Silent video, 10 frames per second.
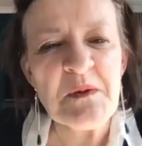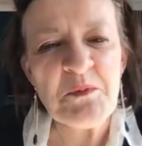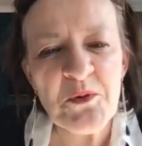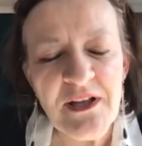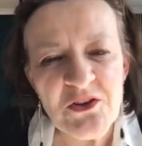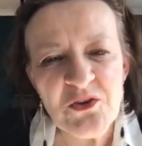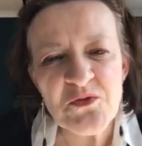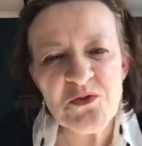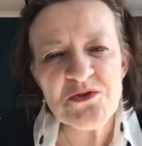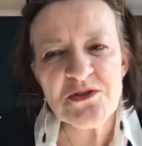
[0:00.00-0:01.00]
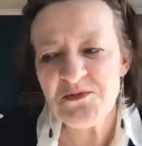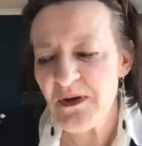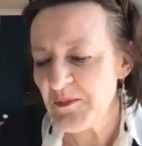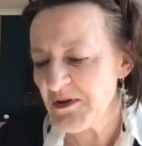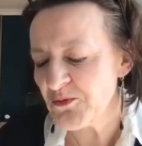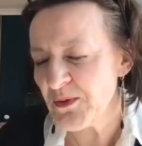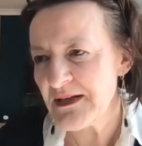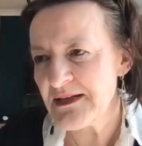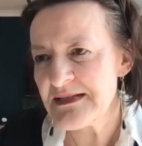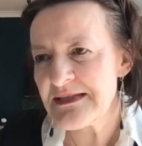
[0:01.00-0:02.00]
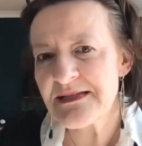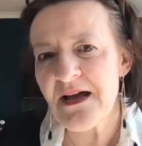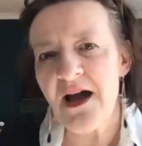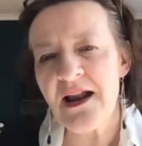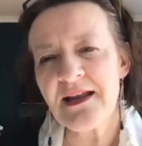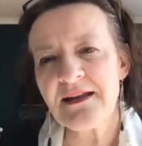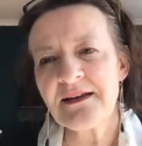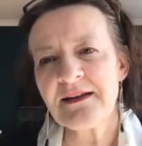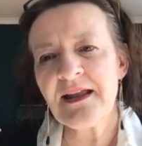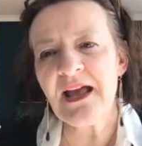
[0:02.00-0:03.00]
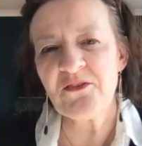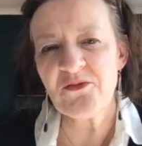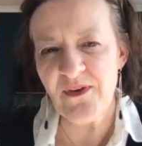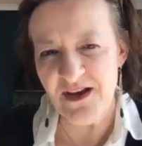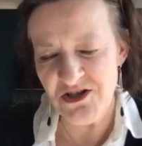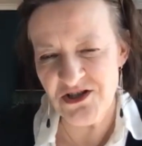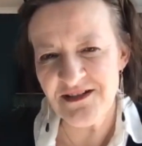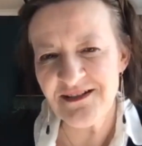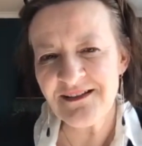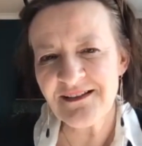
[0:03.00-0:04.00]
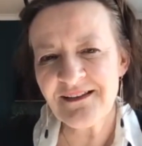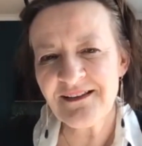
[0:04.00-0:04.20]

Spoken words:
people get confused as well between style and fashion.